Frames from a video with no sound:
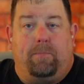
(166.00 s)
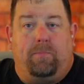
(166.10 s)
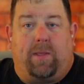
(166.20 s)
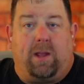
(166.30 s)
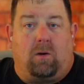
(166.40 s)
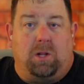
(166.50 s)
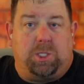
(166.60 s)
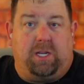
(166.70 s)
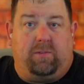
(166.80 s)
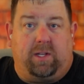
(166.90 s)
they aren't
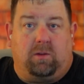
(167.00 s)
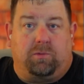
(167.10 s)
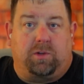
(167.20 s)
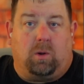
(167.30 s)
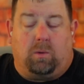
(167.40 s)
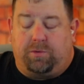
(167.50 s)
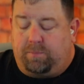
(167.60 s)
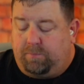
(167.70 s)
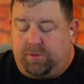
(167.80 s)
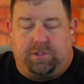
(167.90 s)
achieving those goals.
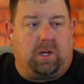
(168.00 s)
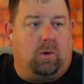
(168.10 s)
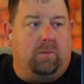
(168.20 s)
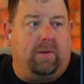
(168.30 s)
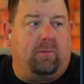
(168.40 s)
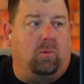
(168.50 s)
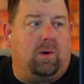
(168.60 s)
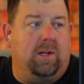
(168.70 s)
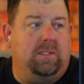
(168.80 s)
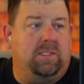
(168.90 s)
So if
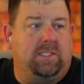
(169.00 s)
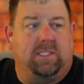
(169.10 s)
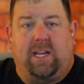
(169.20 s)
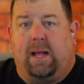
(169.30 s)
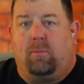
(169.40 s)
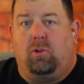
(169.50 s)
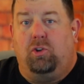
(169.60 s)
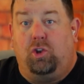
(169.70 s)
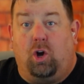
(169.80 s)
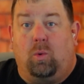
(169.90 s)
everyone is accountable,
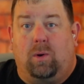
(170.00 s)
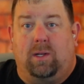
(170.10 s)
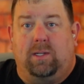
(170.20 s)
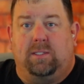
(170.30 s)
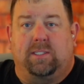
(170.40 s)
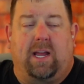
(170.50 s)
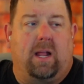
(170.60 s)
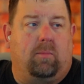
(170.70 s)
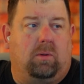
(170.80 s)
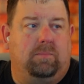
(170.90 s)
no one is
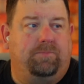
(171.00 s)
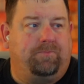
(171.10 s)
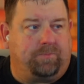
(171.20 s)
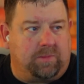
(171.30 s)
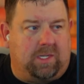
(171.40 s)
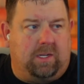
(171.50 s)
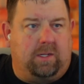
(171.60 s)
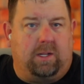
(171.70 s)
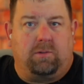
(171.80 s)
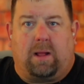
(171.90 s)
accountable.
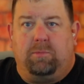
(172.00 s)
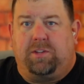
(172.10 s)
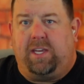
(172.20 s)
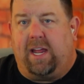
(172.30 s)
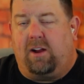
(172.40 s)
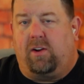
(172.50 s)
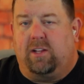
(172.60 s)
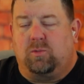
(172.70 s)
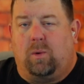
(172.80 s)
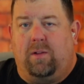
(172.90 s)
There's obviously
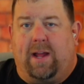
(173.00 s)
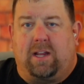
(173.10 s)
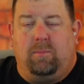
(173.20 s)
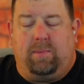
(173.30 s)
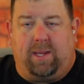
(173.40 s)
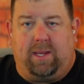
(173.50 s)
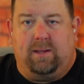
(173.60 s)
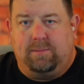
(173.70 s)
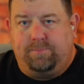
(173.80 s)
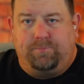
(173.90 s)
areas where that can be
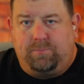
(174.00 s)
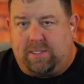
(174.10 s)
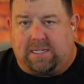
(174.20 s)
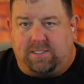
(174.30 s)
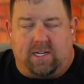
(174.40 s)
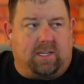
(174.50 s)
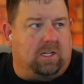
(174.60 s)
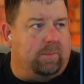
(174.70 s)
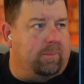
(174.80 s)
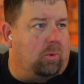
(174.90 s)
dissected a
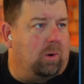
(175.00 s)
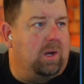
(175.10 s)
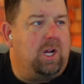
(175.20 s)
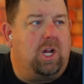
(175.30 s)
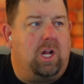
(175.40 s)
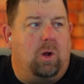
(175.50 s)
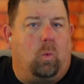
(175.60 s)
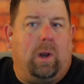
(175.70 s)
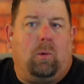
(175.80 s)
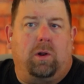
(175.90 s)
little bit more.
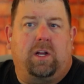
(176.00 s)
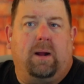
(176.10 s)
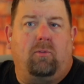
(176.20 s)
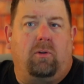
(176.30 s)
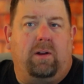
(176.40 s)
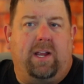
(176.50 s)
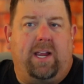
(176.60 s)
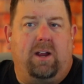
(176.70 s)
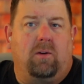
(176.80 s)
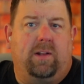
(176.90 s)
What I want to cover
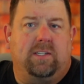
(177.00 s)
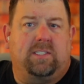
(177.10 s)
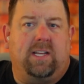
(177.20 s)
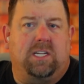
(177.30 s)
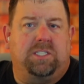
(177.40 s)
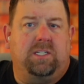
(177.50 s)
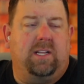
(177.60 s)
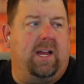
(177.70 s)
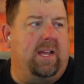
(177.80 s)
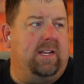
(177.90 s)
here in this section
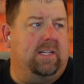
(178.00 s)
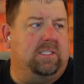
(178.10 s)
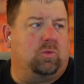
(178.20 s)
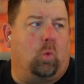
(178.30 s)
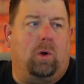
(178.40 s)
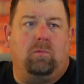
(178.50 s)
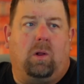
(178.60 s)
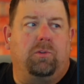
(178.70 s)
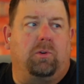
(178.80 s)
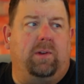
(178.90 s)
today is what
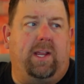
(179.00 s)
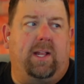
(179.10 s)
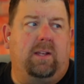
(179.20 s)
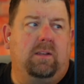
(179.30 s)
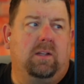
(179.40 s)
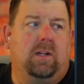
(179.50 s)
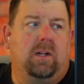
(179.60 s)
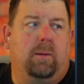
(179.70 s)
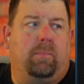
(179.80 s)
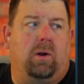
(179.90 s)
roles are needed.
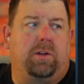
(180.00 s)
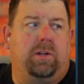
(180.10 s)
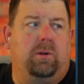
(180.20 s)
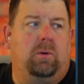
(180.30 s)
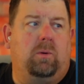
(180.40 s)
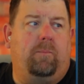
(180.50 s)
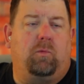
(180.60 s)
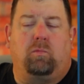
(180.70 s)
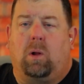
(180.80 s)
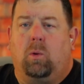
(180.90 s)
Part 2,
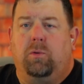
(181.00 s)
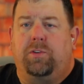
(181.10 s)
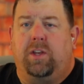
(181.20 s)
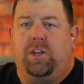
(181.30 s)
roles,